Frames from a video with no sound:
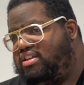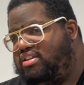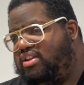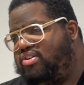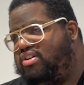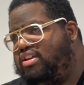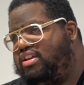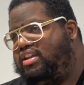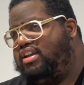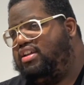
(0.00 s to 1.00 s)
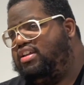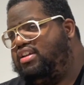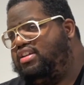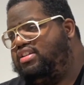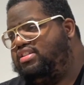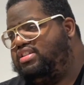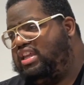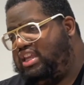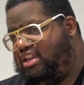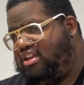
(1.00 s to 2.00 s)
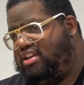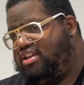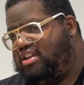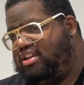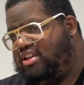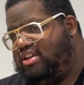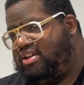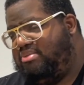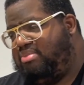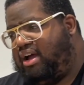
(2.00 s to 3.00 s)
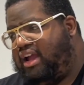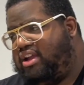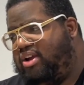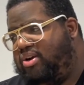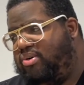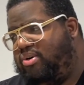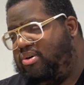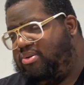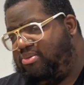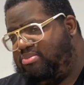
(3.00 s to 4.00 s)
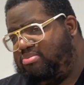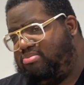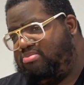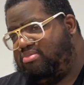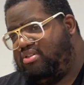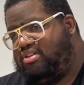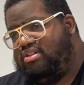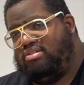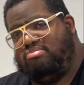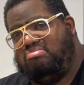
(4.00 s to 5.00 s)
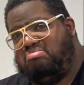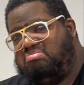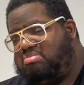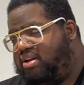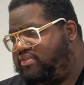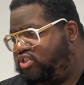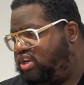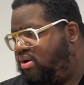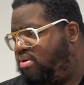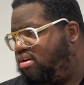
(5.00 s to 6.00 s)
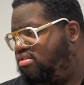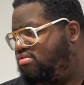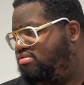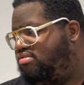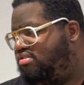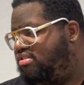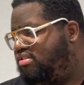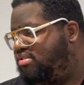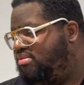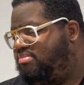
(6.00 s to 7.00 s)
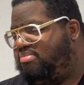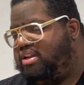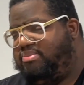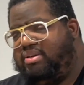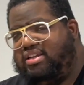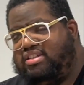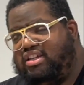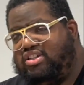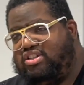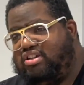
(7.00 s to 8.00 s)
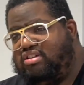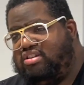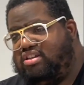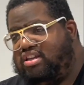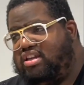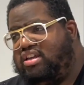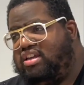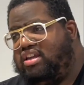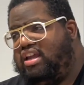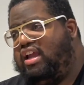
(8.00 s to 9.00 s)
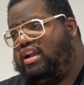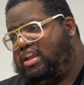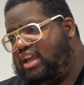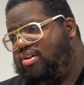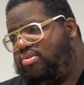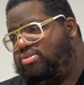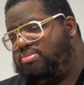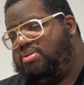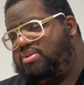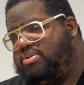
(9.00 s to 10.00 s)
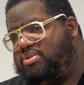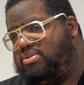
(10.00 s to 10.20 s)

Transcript: they're not going to get to eat. But I can go home, have a shower, play PlayStation, and get a cooked meal.